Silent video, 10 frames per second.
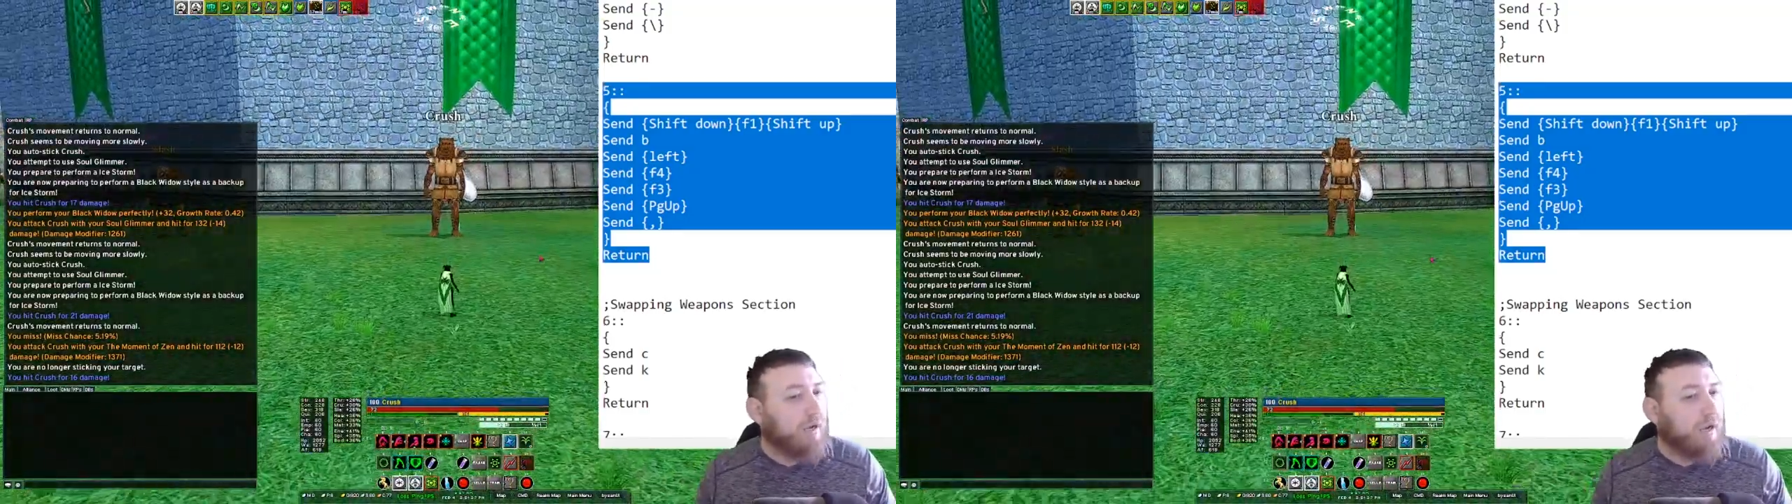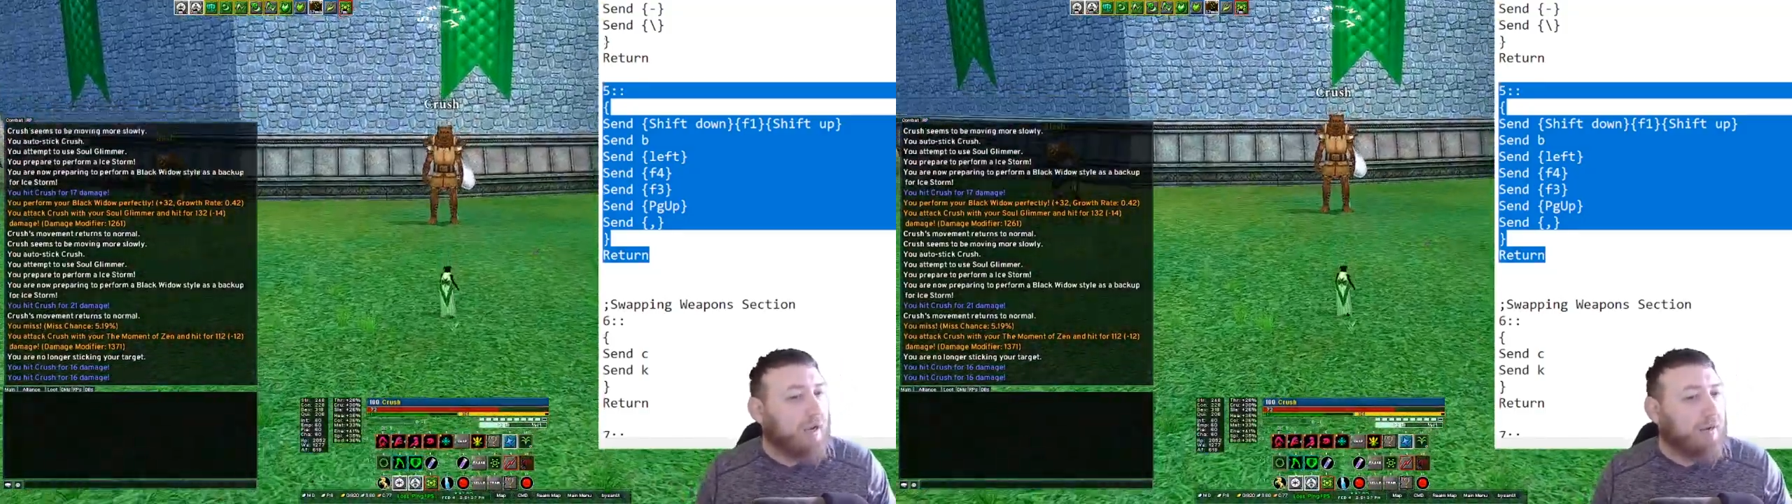
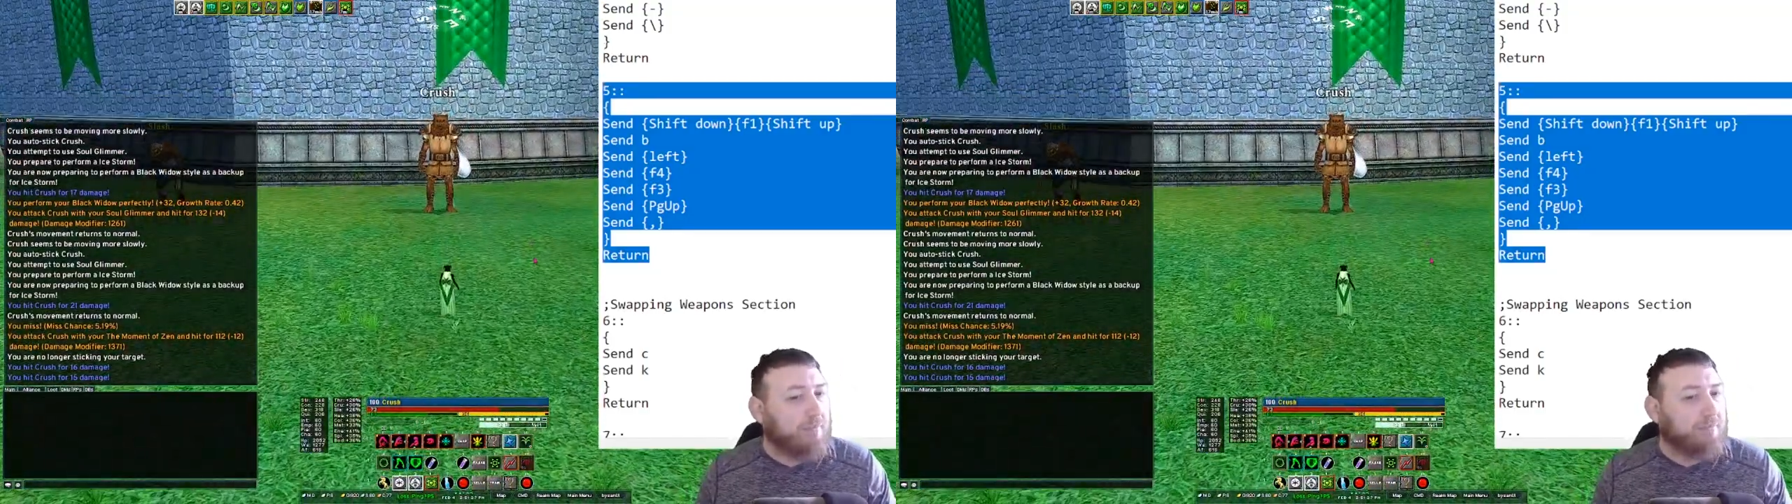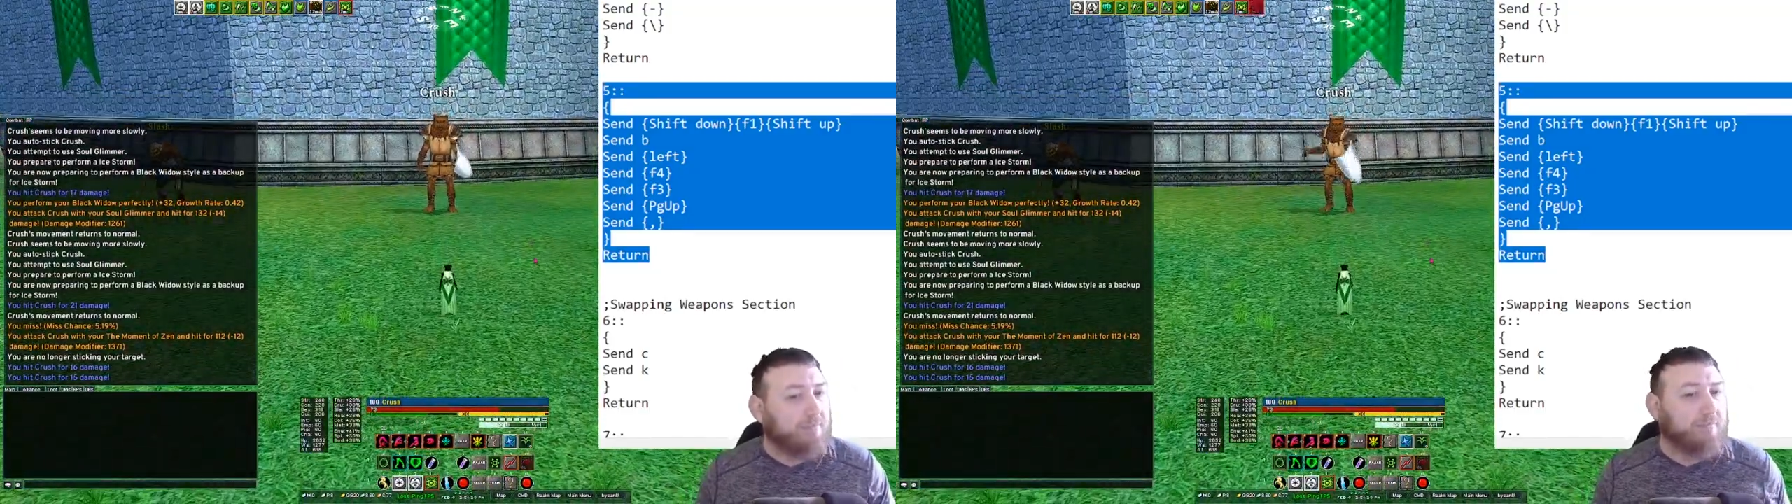
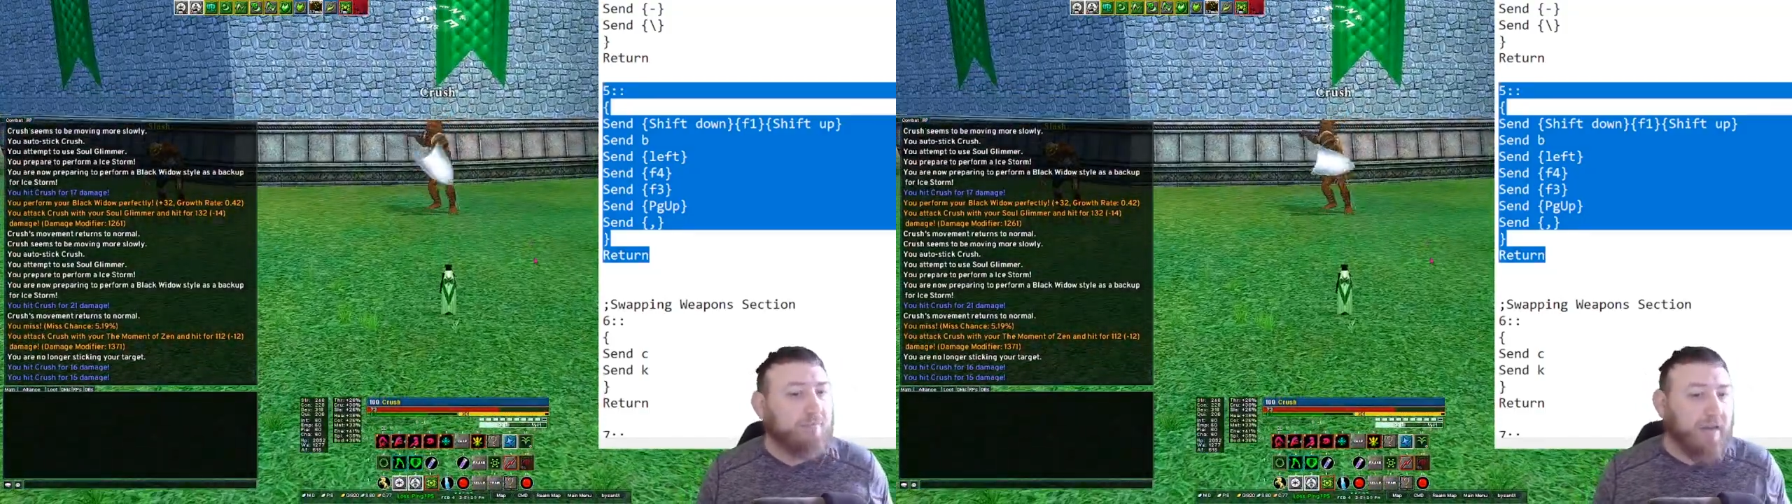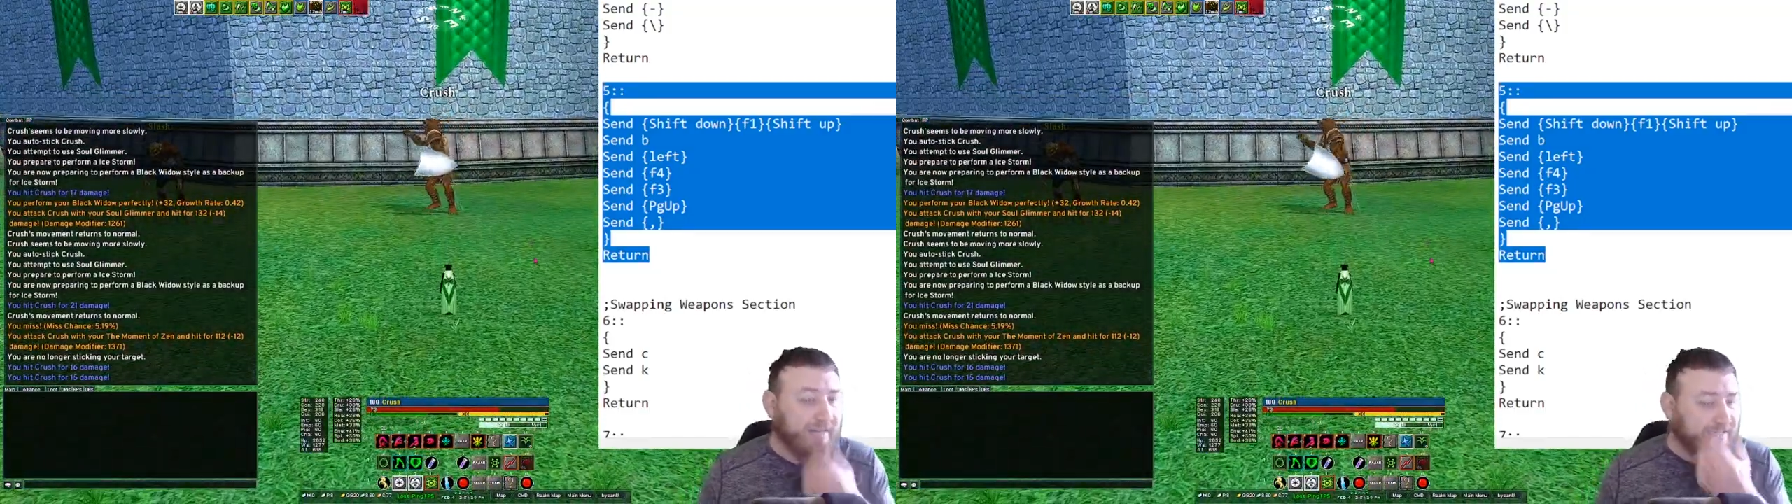um, my